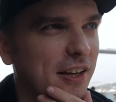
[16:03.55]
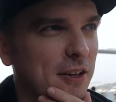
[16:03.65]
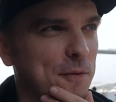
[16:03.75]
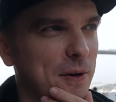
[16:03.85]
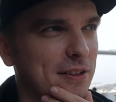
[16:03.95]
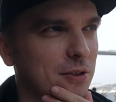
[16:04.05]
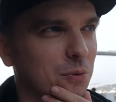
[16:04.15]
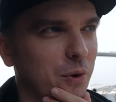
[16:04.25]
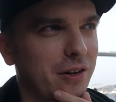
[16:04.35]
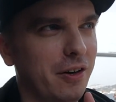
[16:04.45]

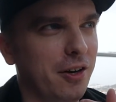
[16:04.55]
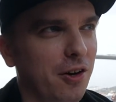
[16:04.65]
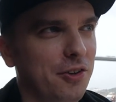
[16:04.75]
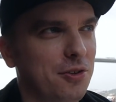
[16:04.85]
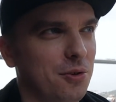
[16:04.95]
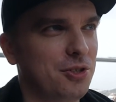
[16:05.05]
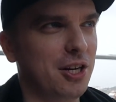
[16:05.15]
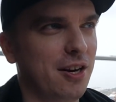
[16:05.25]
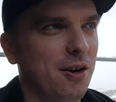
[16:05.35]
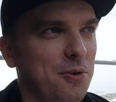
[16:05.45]
event where I got to
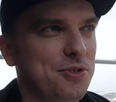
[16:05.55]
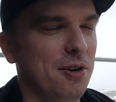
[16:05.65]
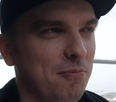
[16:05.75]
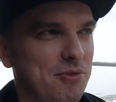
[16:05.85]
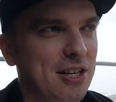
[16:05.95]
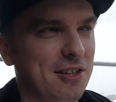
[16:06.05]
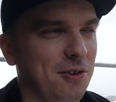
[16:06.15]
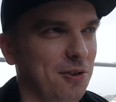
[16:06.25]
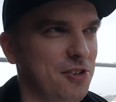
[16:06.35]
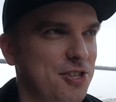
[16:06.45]
check out some
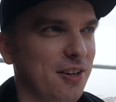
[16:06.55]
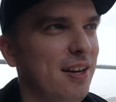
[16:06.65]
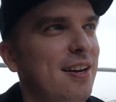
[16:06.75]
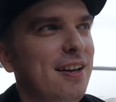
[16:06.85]
technology